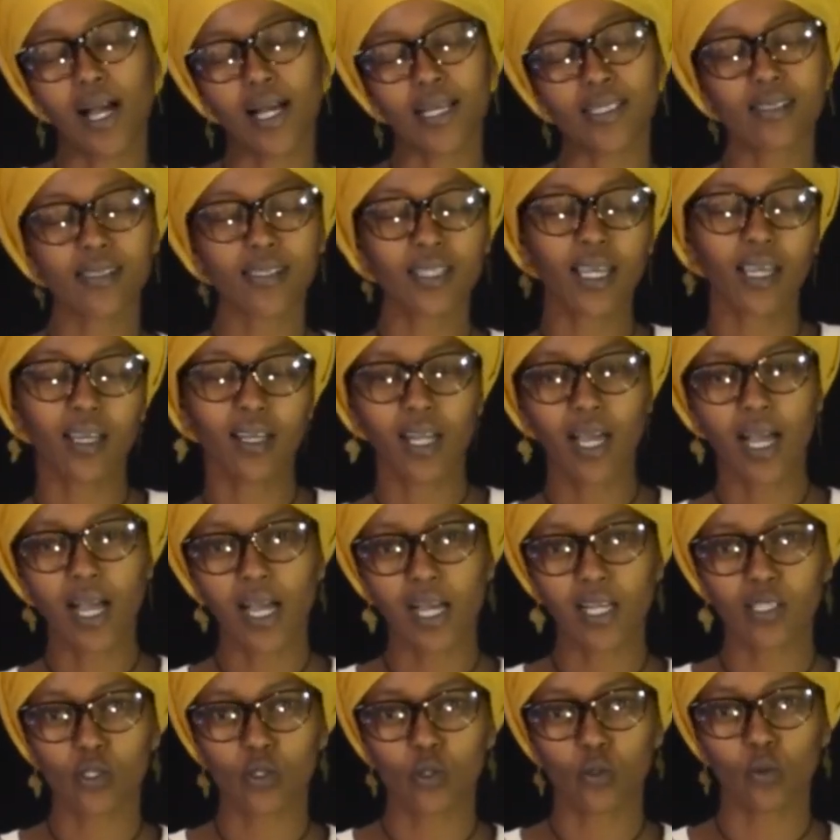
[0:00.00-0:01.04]
a side
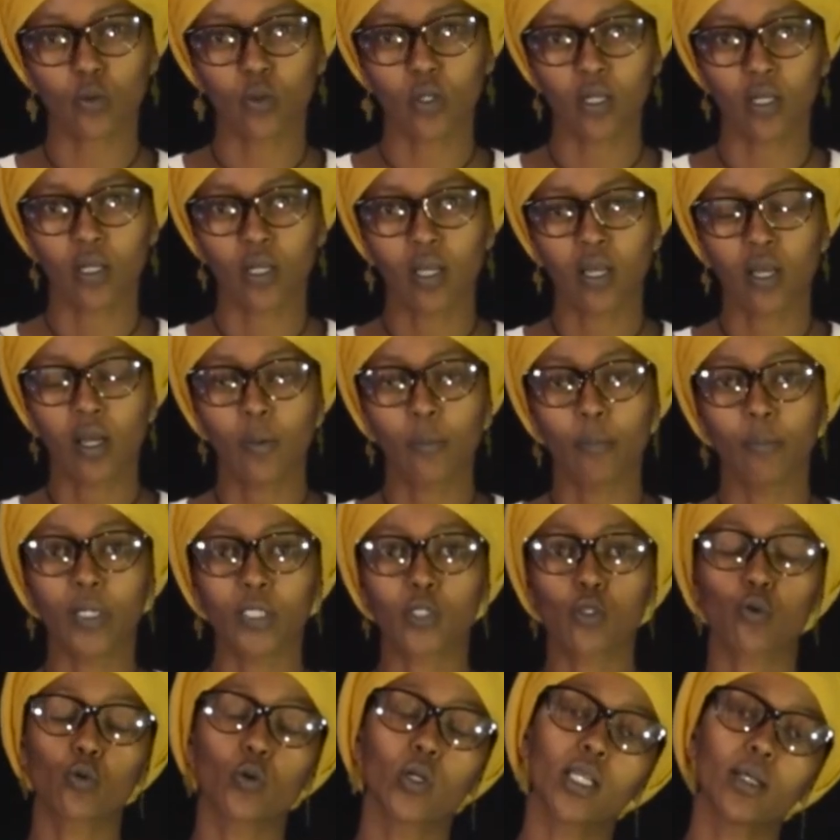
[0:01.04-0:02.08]
hustle,
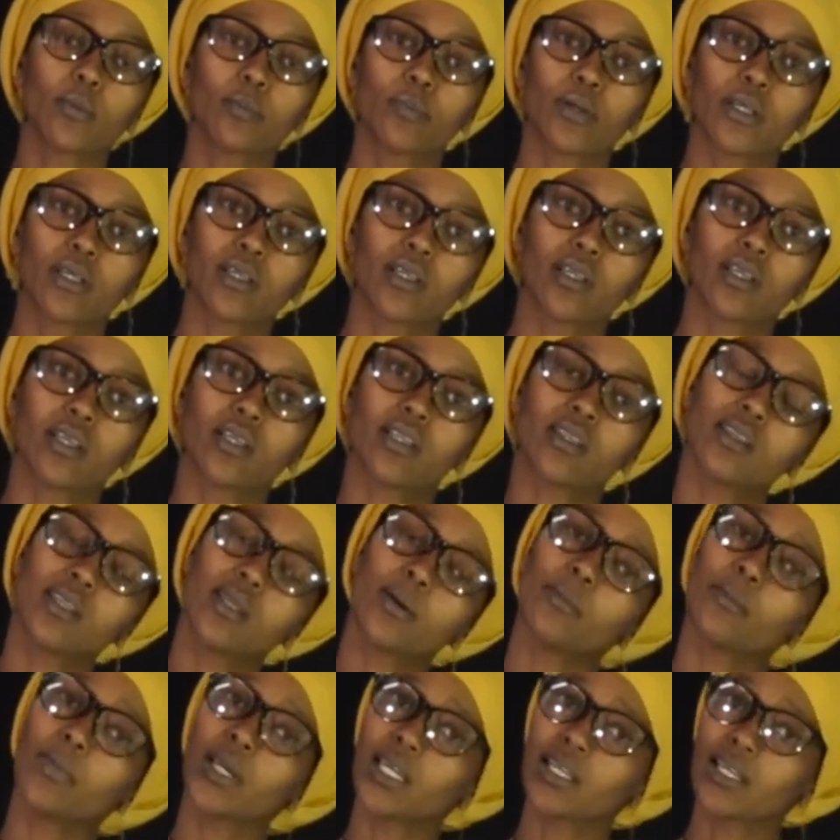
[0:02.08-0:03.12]
but will be the
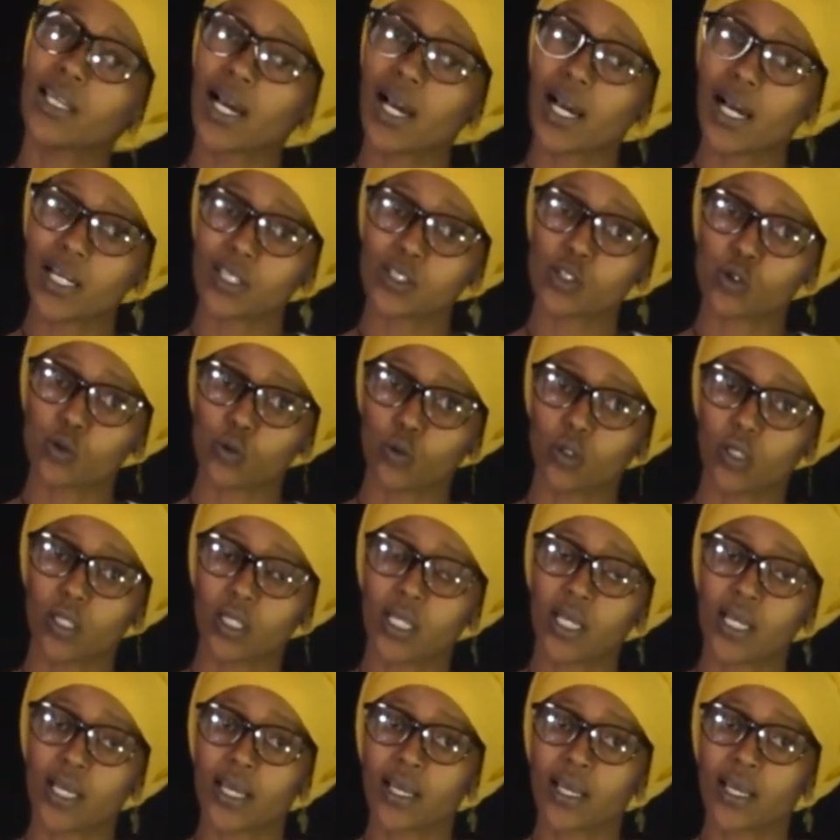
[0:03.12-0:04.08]
main hustle.